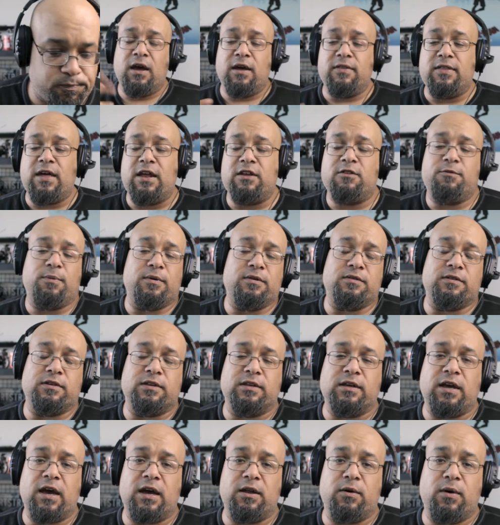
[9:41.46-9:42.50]
And that is
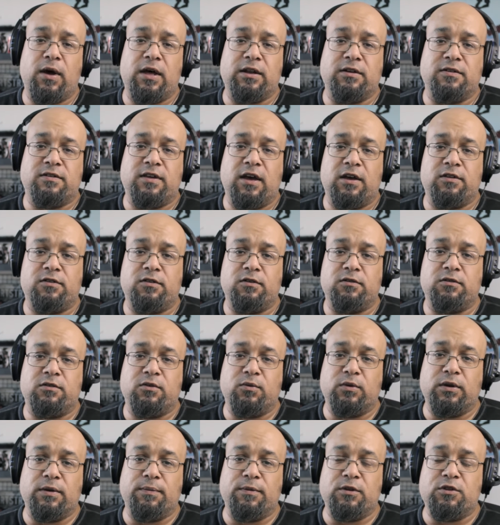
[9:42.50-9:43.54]
basically how you add a tattoo
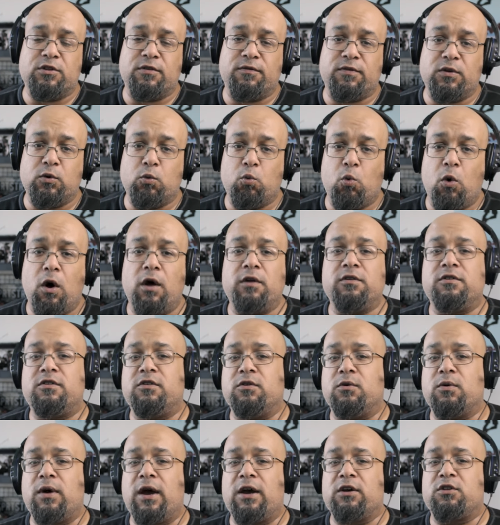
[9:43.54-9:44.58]
to an image. If you want
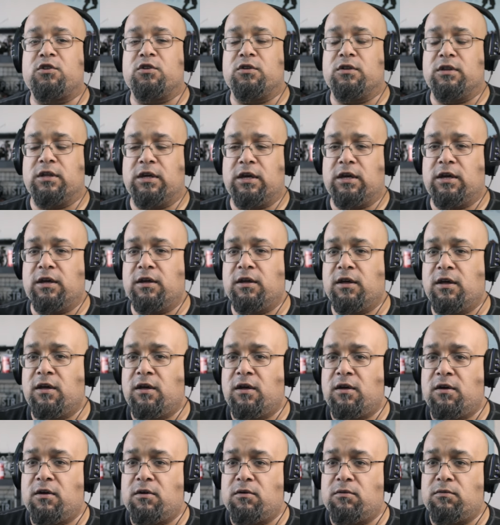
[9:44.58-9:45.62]
to actually
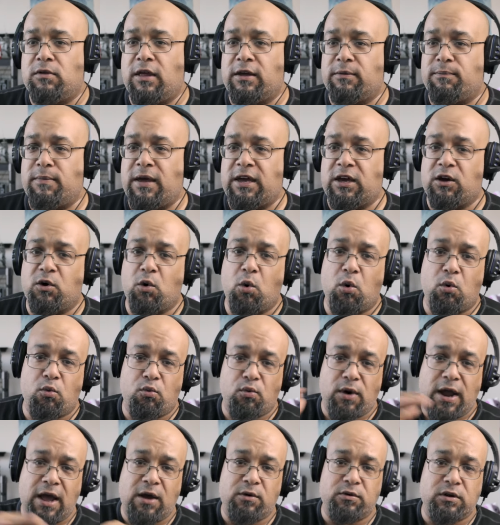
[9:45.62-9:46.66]
like make it go
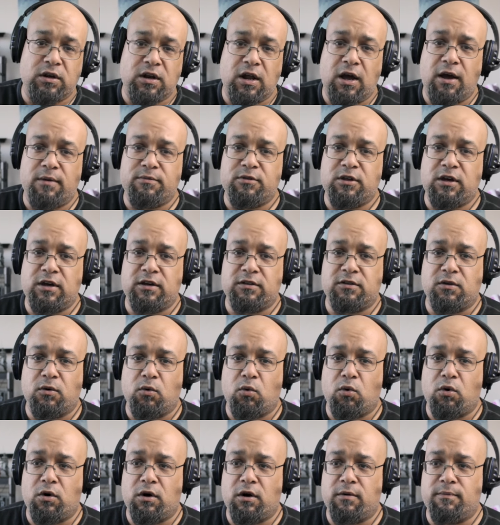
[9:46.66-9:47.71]
around an object
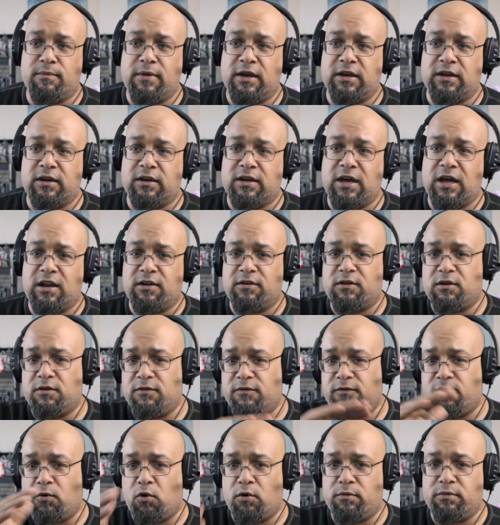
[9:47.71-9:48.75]
or make it kind of
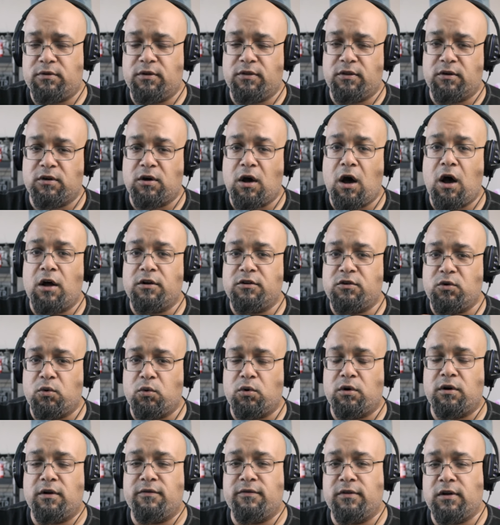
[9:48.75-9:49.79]
conform to the
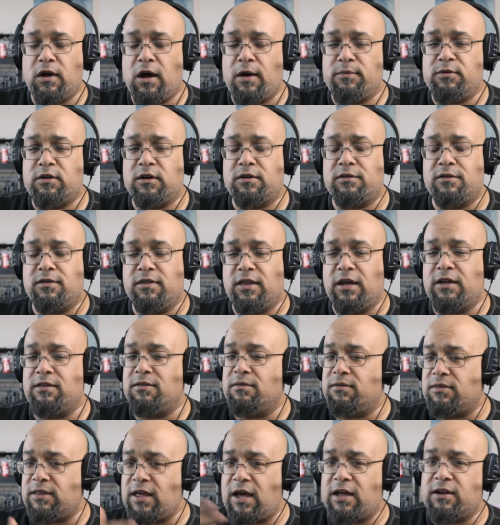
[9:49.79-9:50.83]
contour of an object,
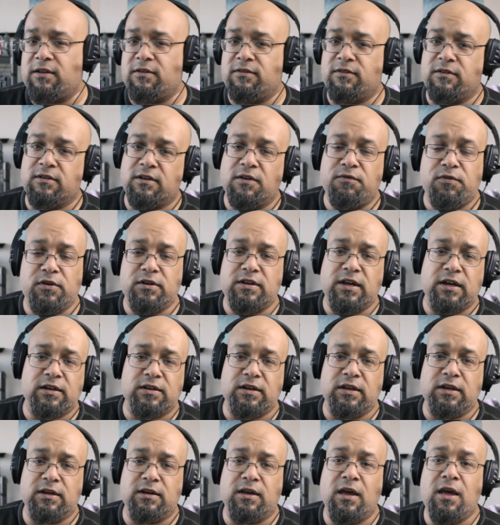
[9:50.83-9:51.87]
then that is a different
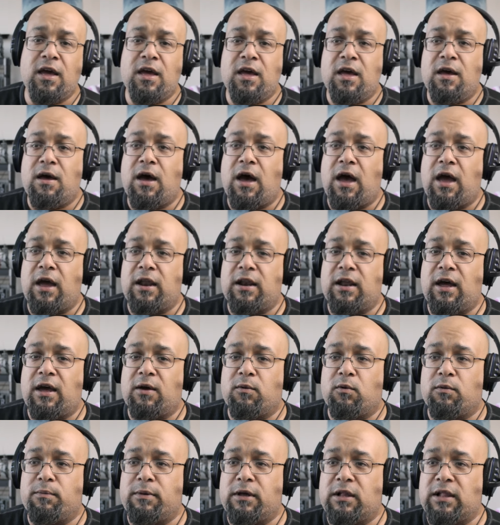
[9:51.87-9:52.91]
technique, and I
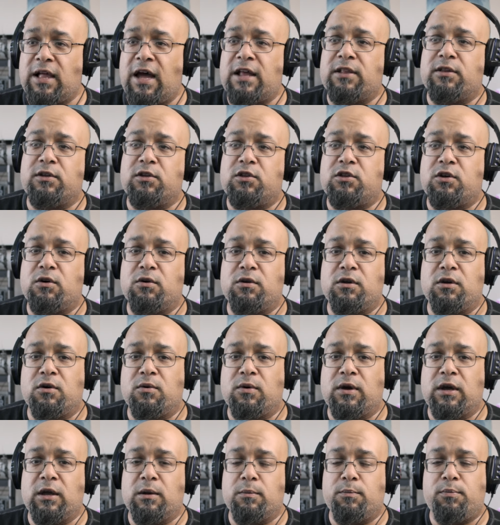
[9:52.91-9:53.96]
will be gladly show you
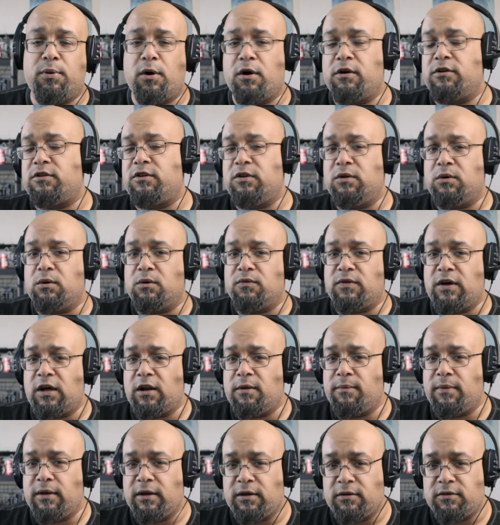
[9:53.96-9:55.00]
in part 2 of how
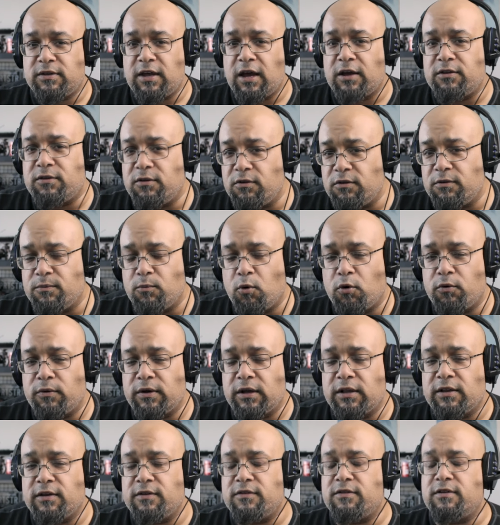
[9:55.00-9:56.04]
to make tattoos more
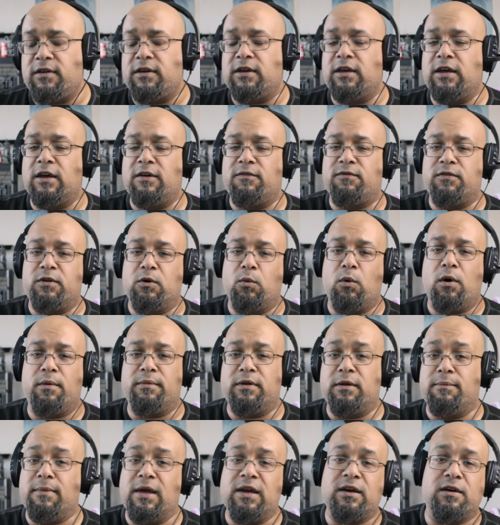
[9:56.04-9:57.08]
realistic if you want
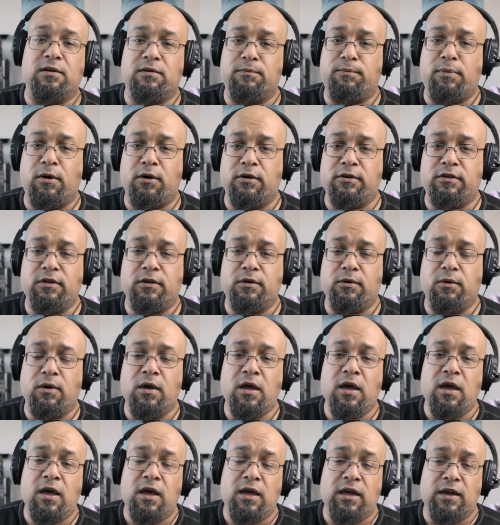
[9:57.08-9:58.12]
me to make a part 2.
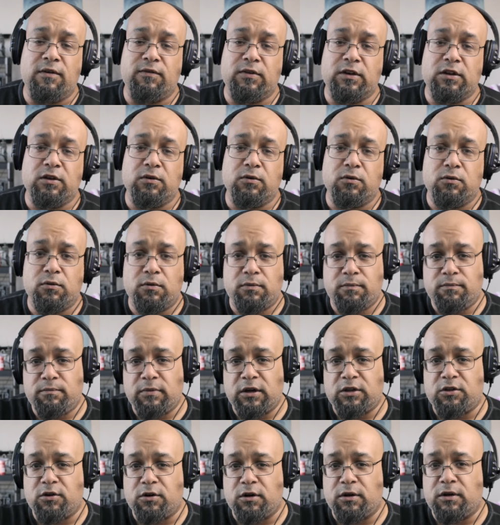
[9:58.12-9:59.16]
If you do,
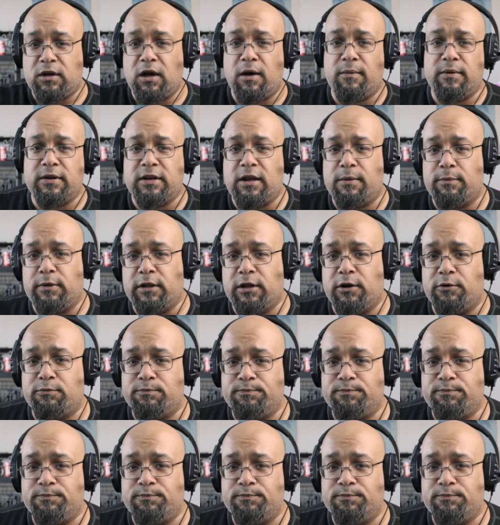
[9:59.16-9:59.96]
make sure you comment down below.